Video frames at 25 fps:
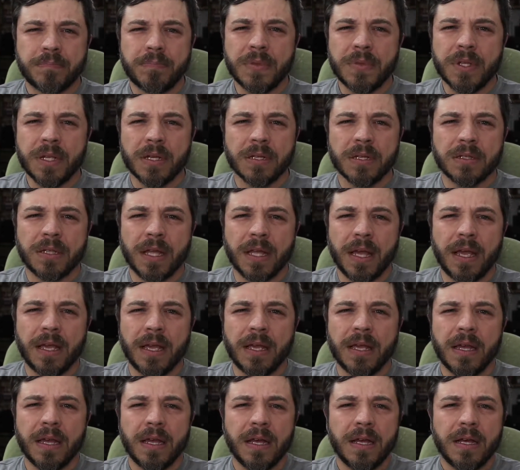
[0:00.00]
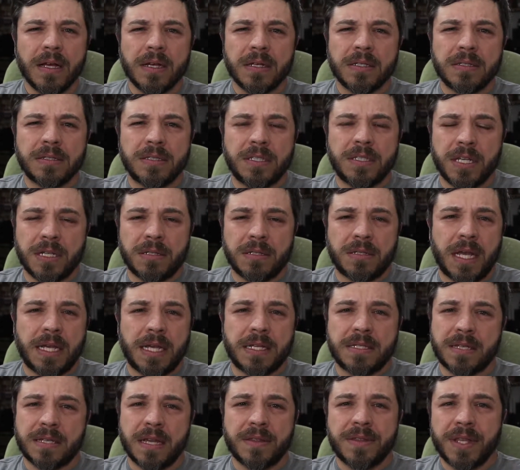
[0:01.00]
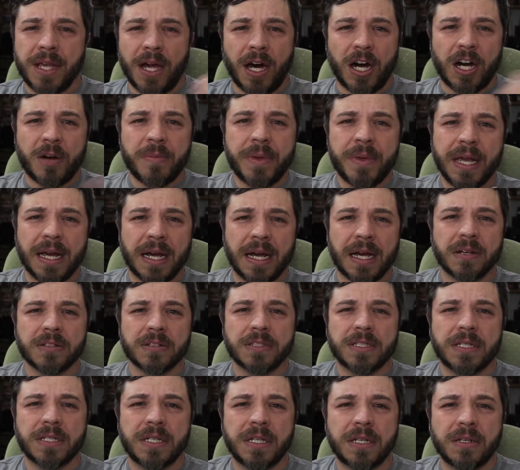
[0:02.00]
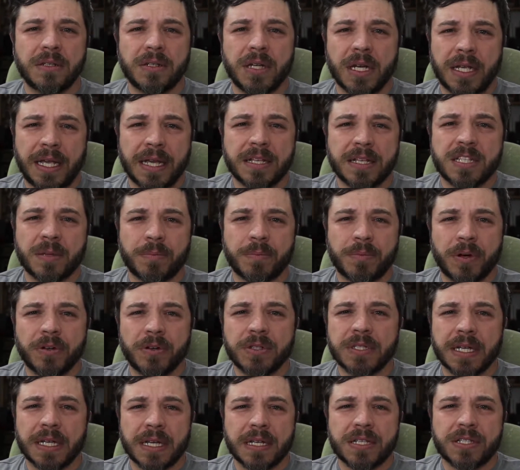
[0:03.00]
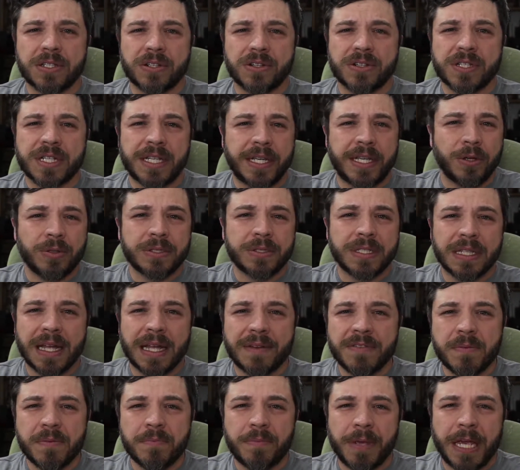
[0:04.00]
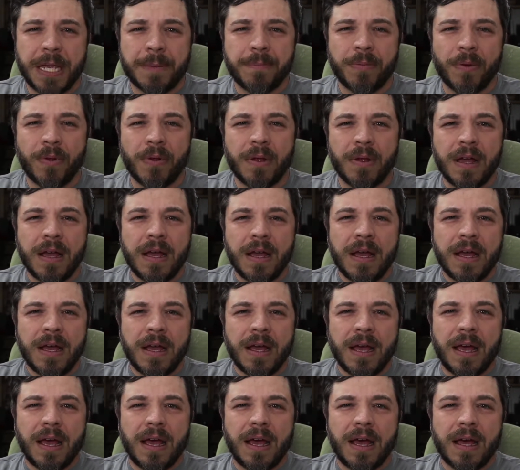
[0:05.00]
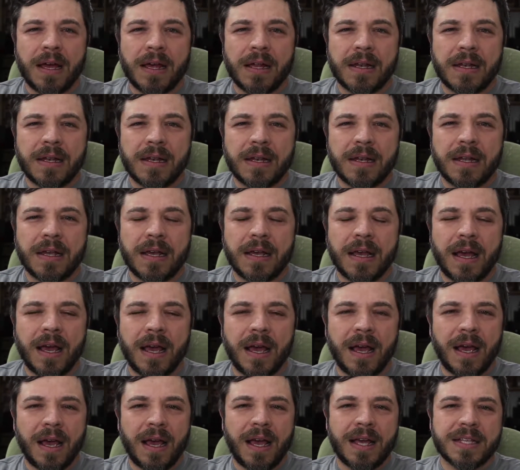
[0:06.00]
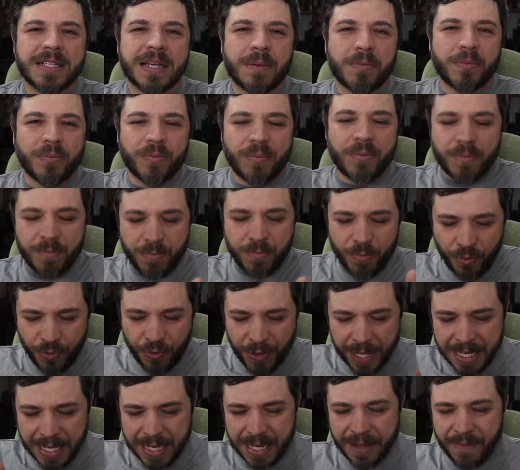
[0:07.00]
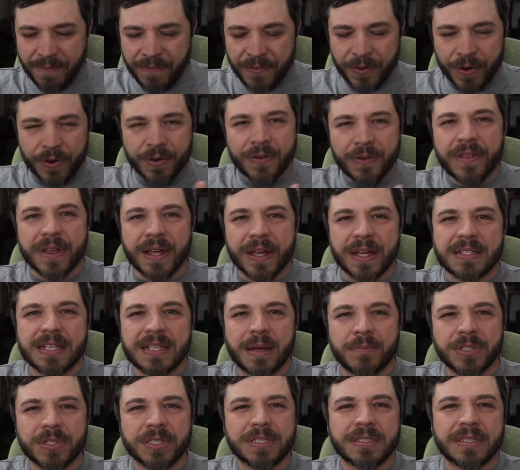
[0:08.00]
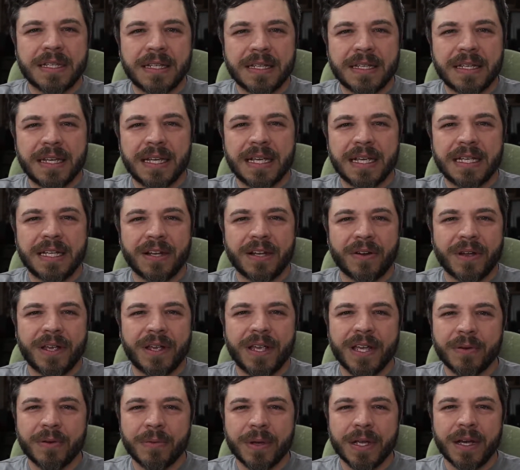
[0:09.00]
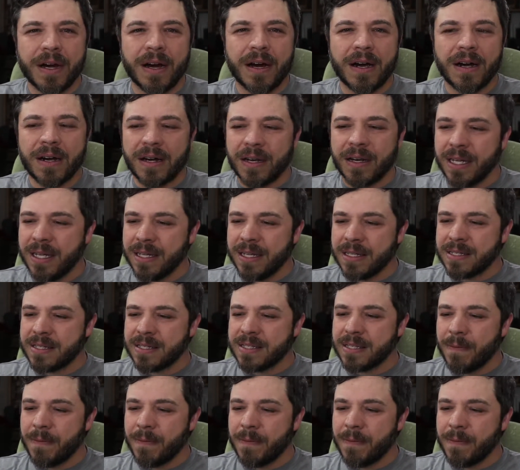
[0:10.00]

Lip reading: they sent the army out against the protesters, killed 11 people. And as I'm reading through this, I'm just thinking, here we are, it's